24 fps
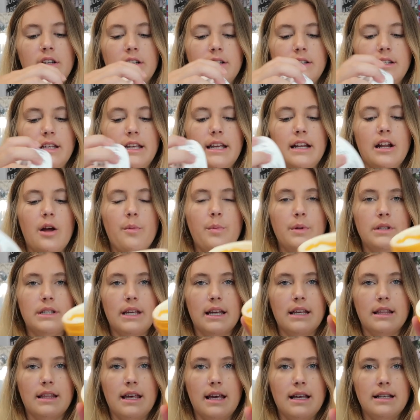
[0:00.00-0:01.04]
See, it opens
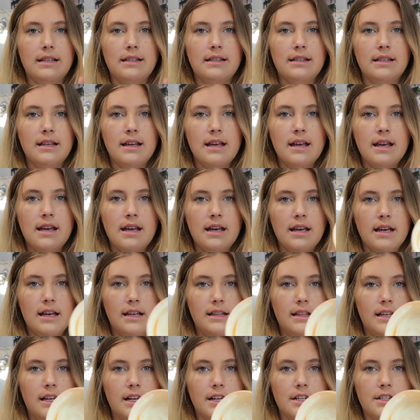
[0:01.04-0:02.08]
like this
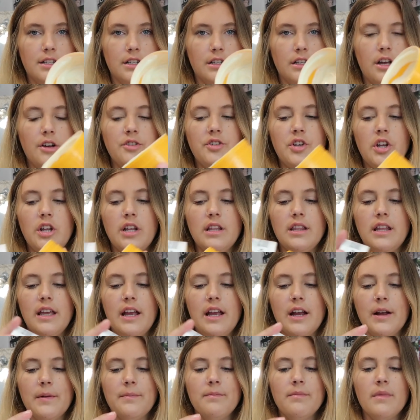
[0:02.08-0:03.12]
and there's lotion in
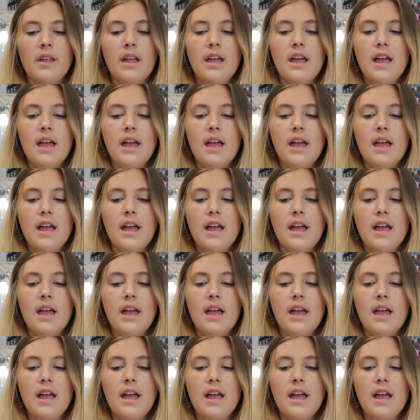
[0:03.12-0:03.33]
there,